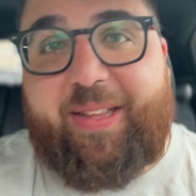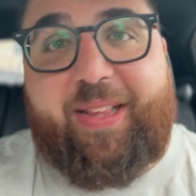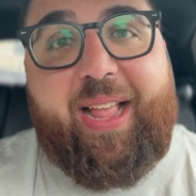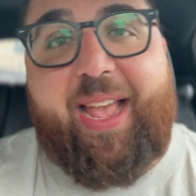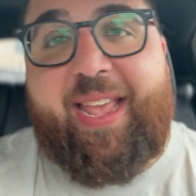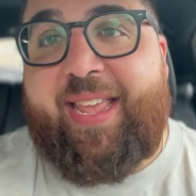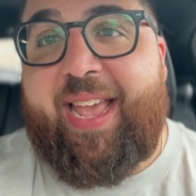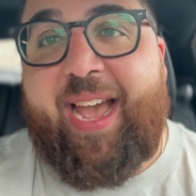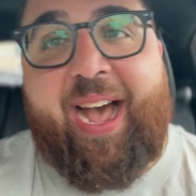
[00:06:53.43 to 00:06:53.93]

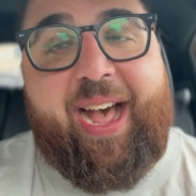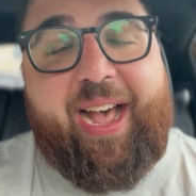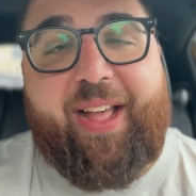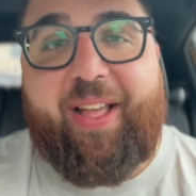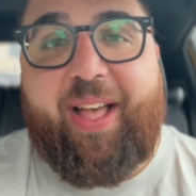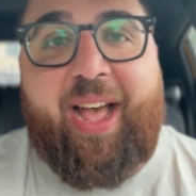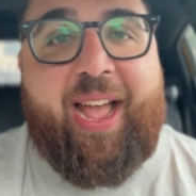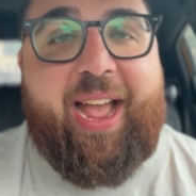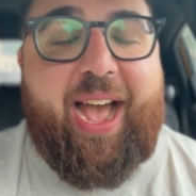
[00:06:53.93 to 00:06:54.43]

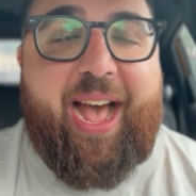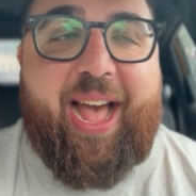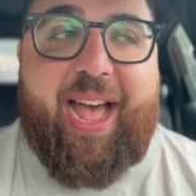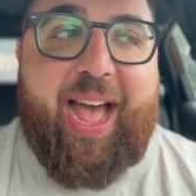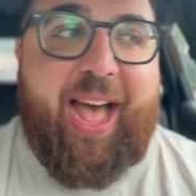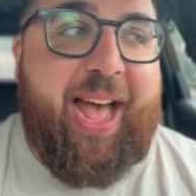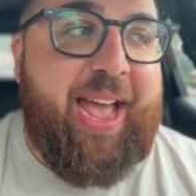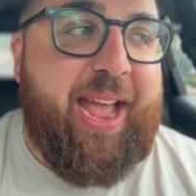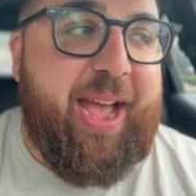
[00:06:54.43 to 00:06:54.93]

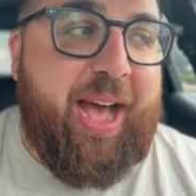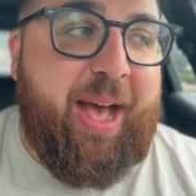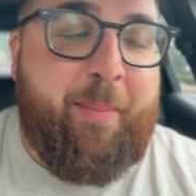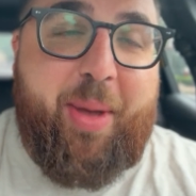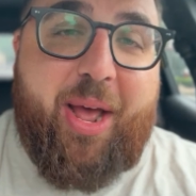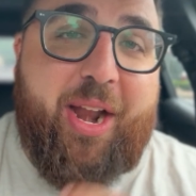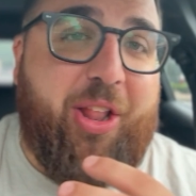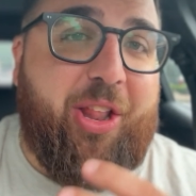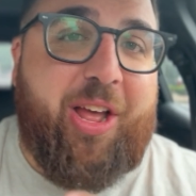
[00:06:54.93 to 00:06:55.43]

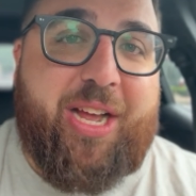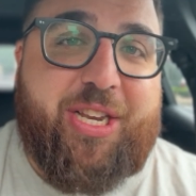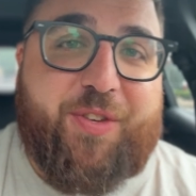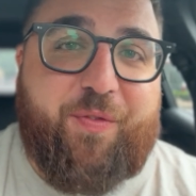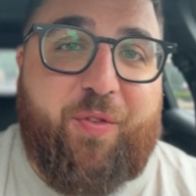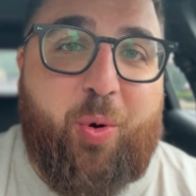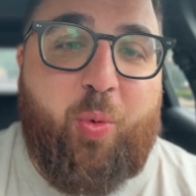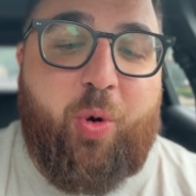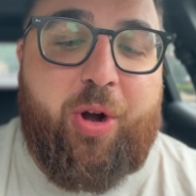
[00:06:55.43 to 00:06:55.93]
at a loss
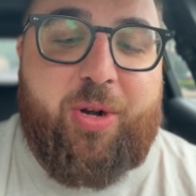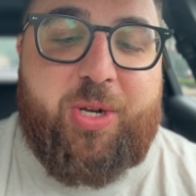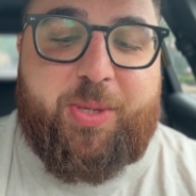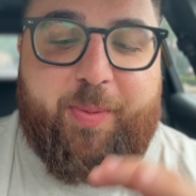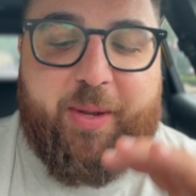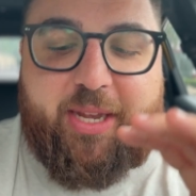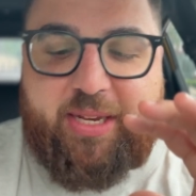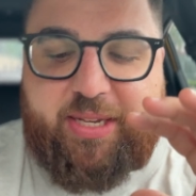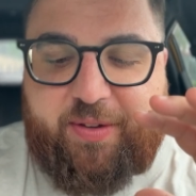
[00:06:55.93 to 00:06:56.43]
for words
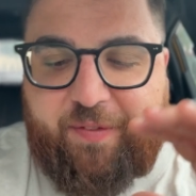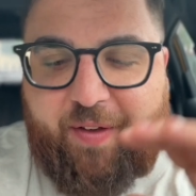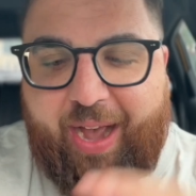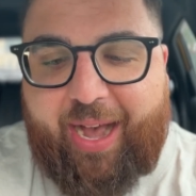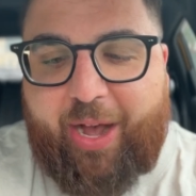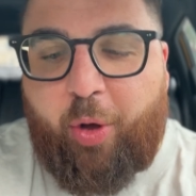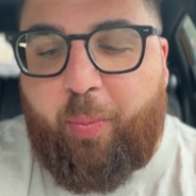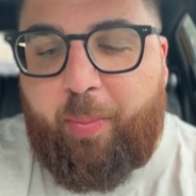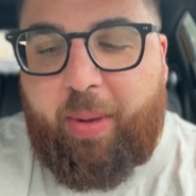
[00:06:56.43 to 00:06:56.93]
because of
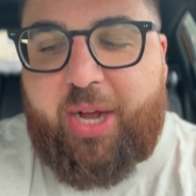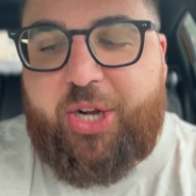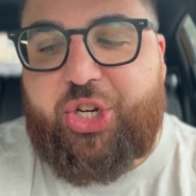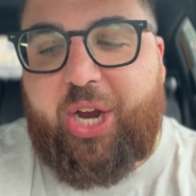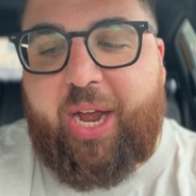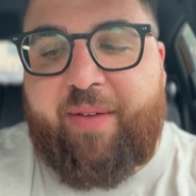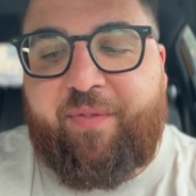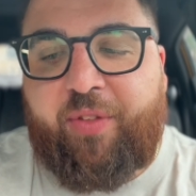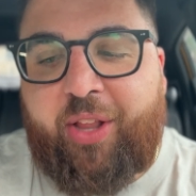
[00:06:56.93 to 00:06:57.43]
how much
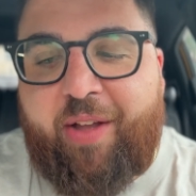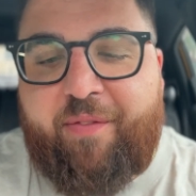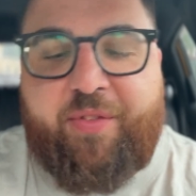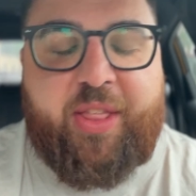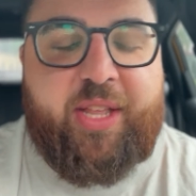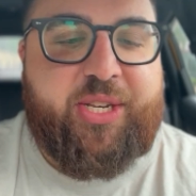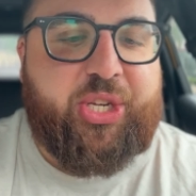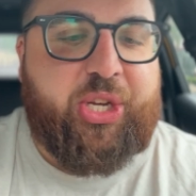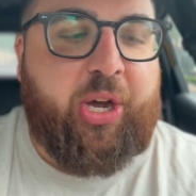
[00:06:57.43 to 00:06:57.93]
I've loved
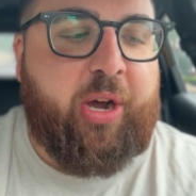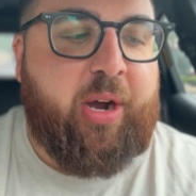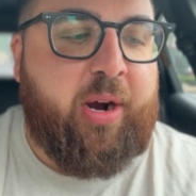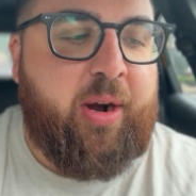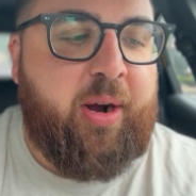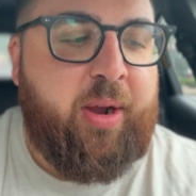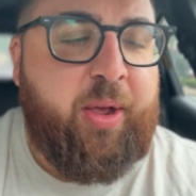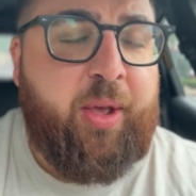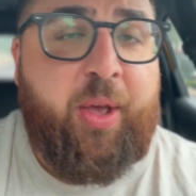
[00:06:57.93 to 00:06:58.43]
this
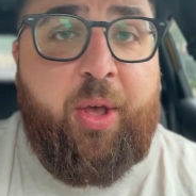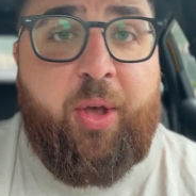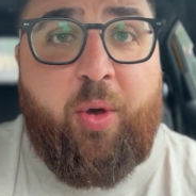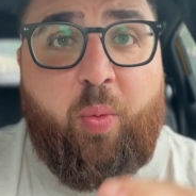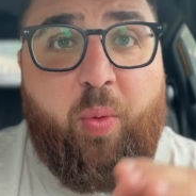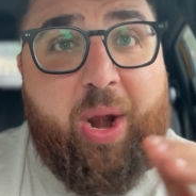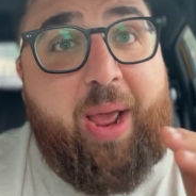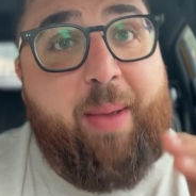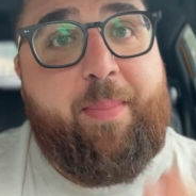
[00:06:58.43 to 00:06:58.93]
car.
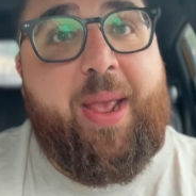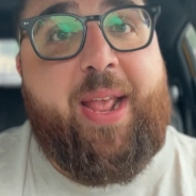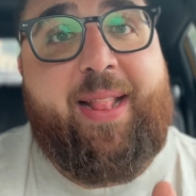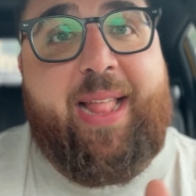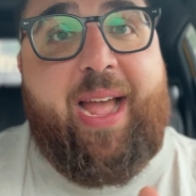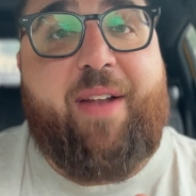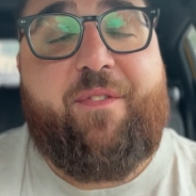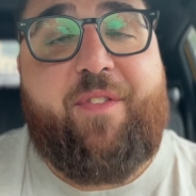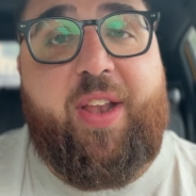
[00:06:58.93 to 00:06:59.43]
When I made
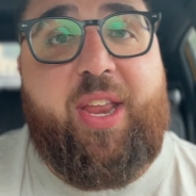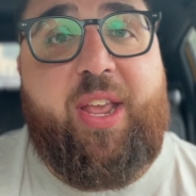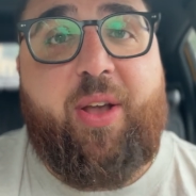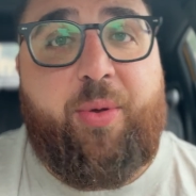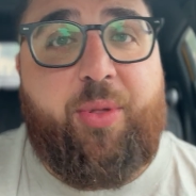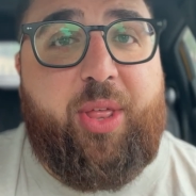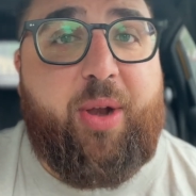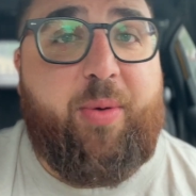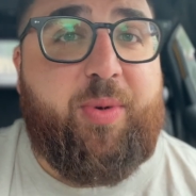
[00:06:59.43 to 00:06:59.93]
that
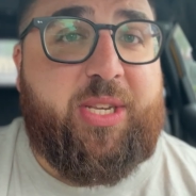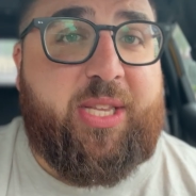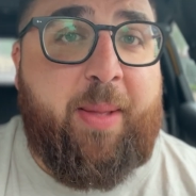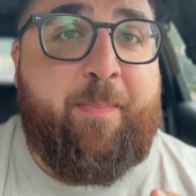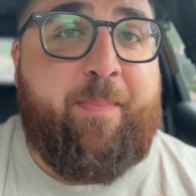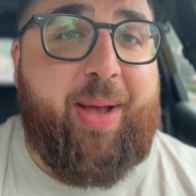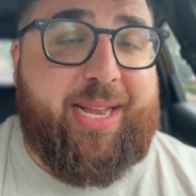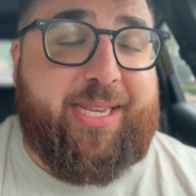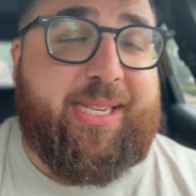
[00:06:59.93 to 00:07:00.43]
video that it was the
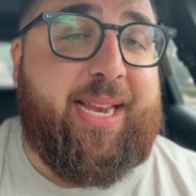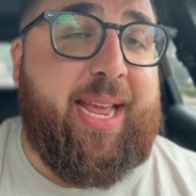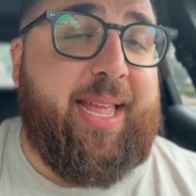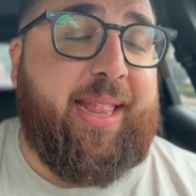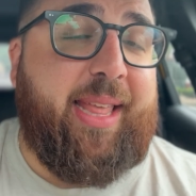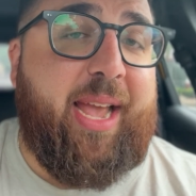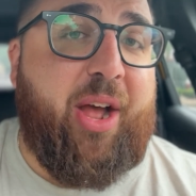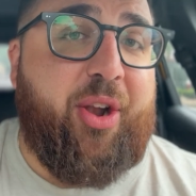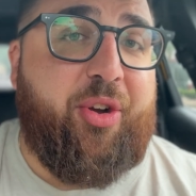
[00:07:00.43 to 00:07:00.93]
best
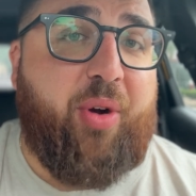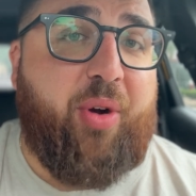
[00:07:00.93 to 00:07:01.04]
daily under